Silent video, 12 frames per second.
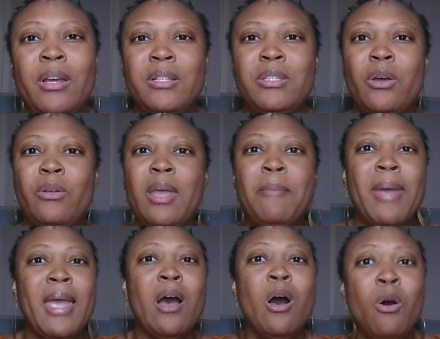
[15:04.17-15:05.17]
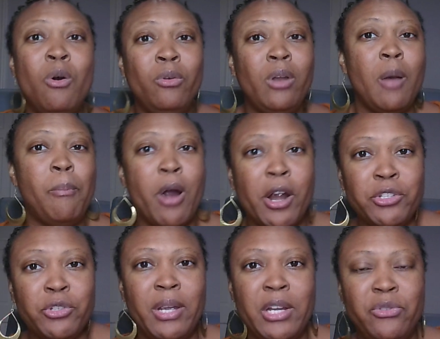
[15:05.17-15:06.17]
So they may own a
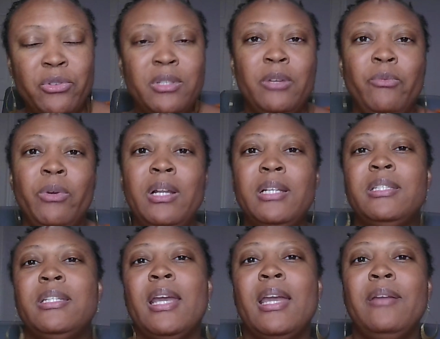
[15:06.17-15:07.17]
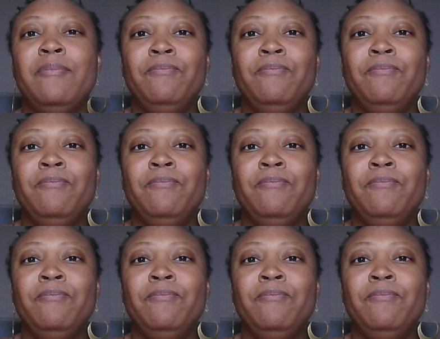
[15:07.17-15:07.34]
partial interest in real estate.